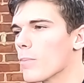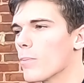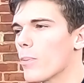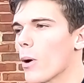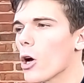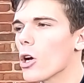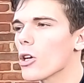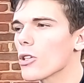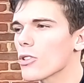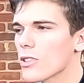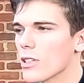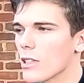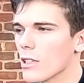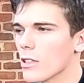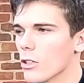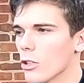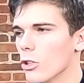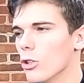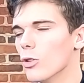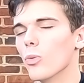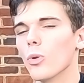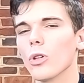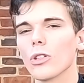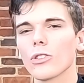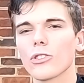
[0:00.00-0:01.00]
person
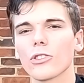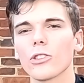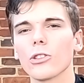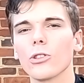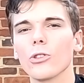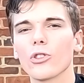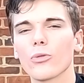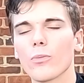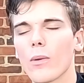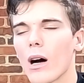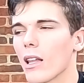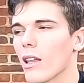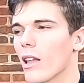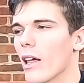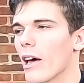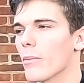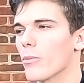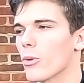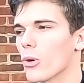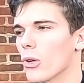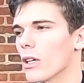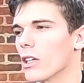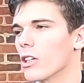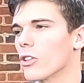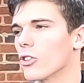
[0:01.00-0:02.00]
who wants to use my
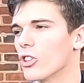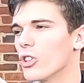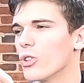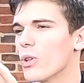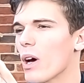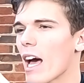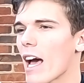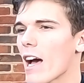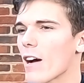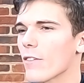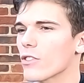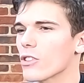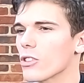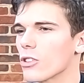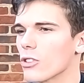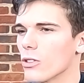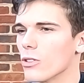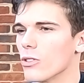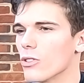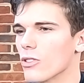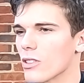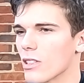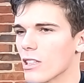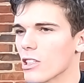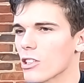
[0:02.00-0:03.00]
library, you have to
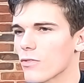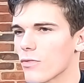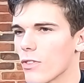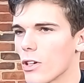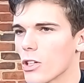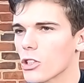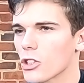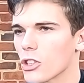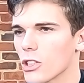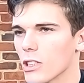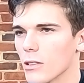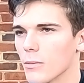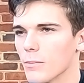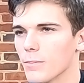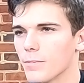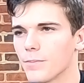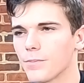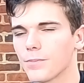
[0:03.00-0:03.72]
use this function.